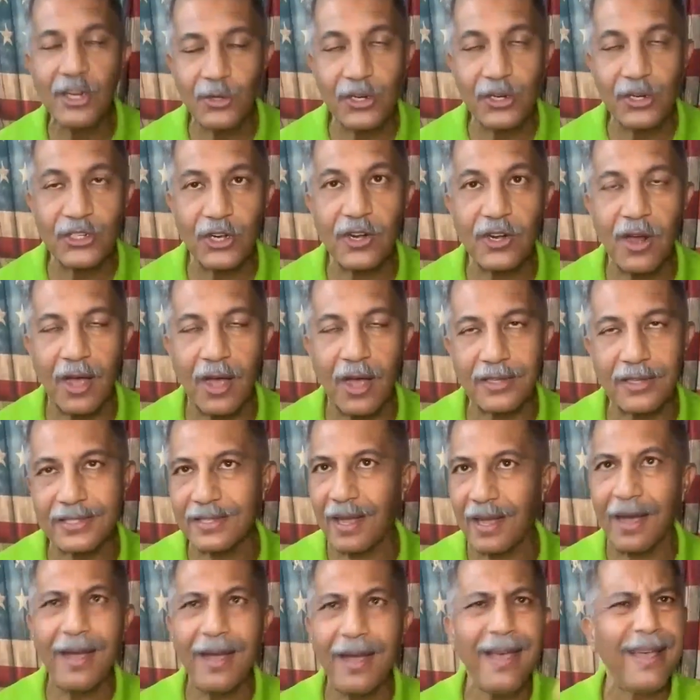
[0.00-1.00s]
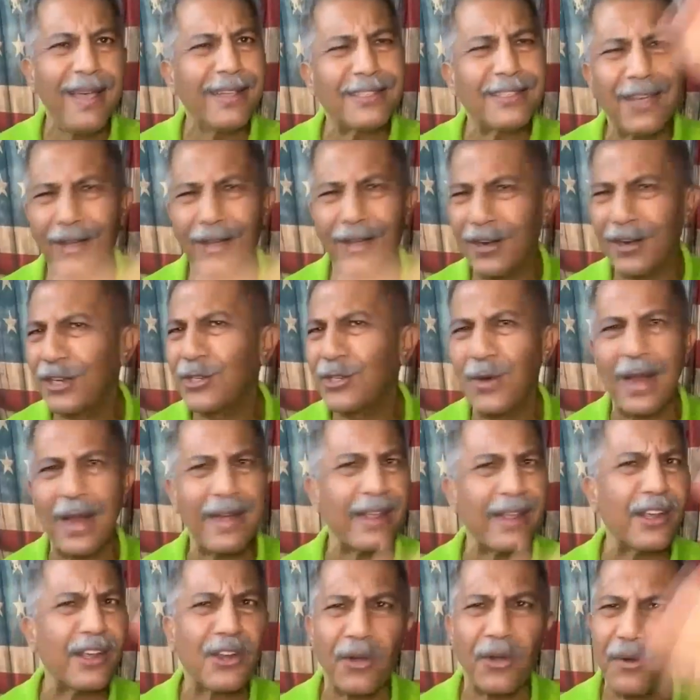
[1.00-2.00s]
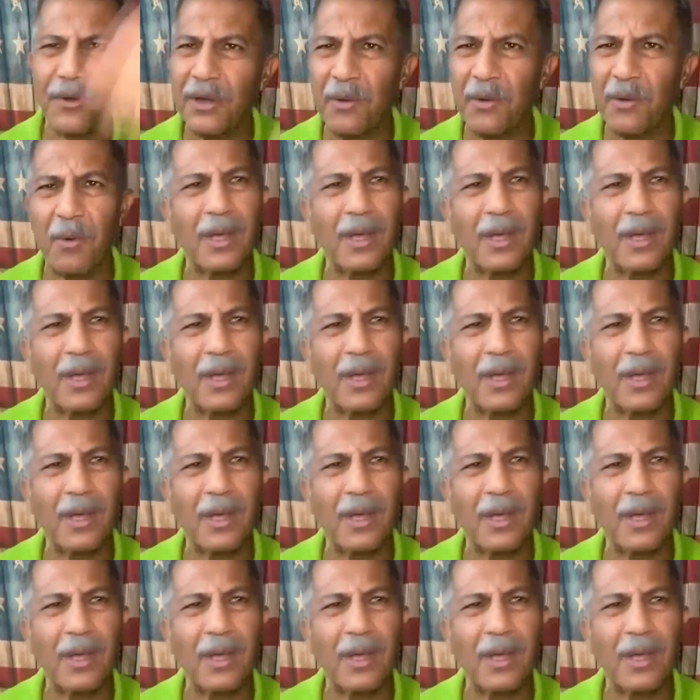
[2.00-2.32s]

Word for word: Trisha Costa, ton of training, Curry